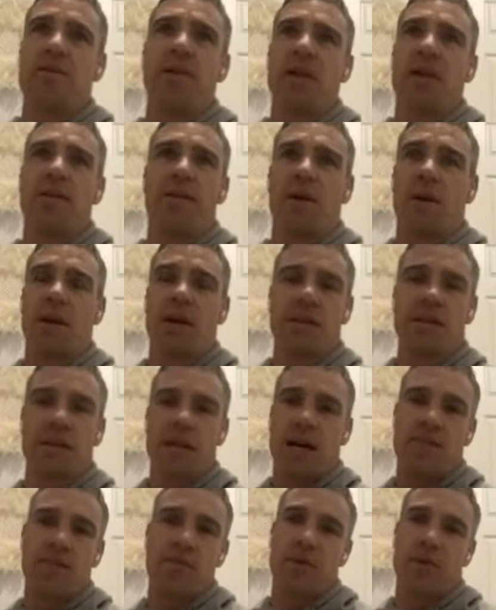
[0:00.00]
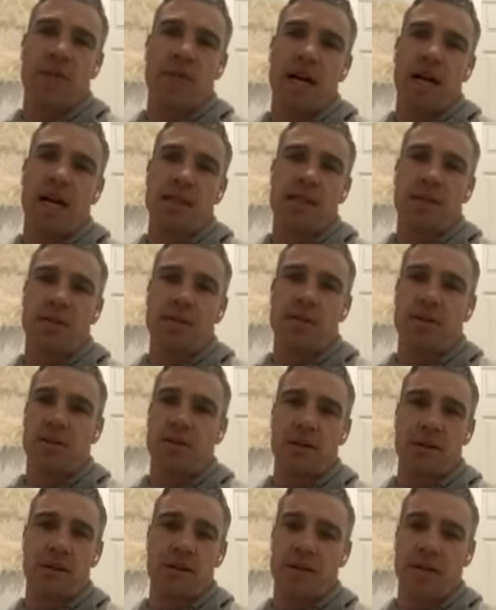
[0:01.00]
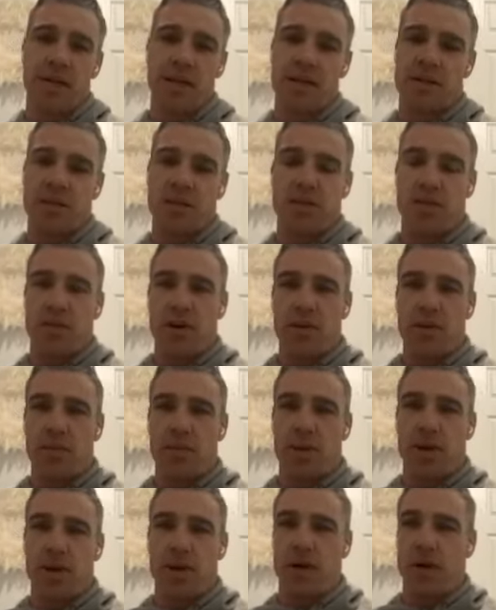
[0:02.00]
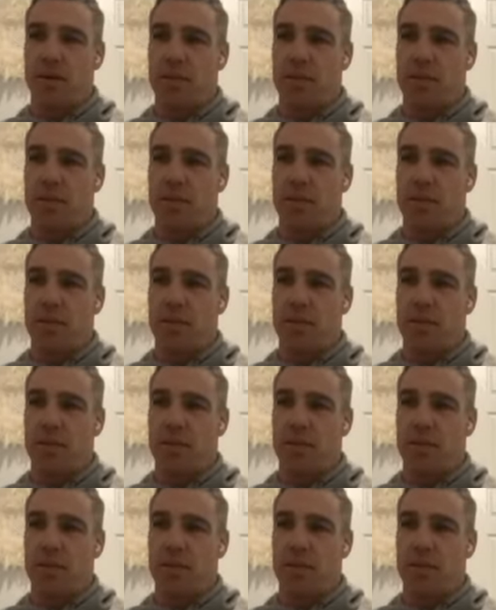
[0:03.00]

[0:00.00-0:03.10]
really find it tough to adjust. It was like you say, just like riding a bike.